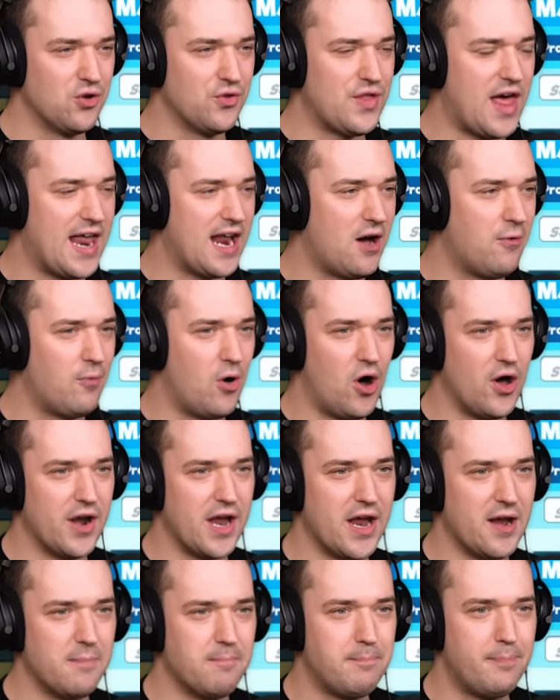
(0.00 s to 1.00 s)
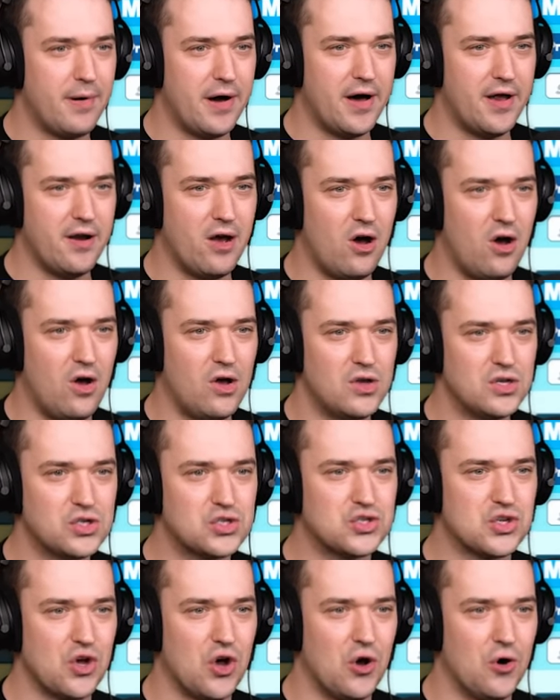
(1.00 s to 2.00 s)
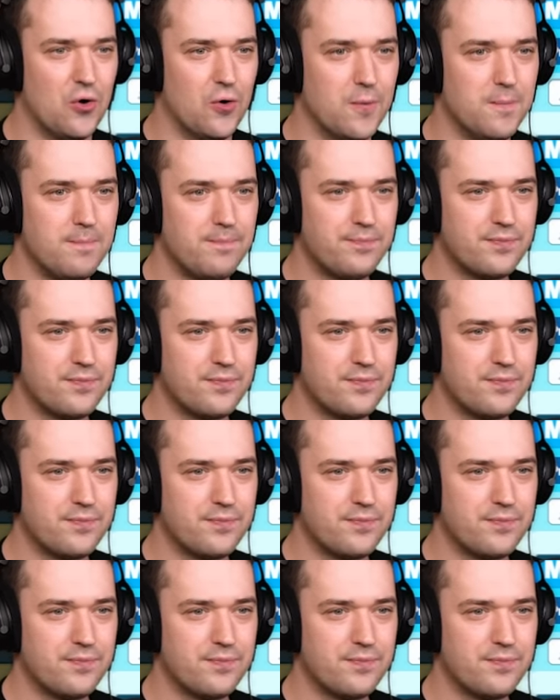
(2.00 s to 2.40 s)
that I wanted. But also...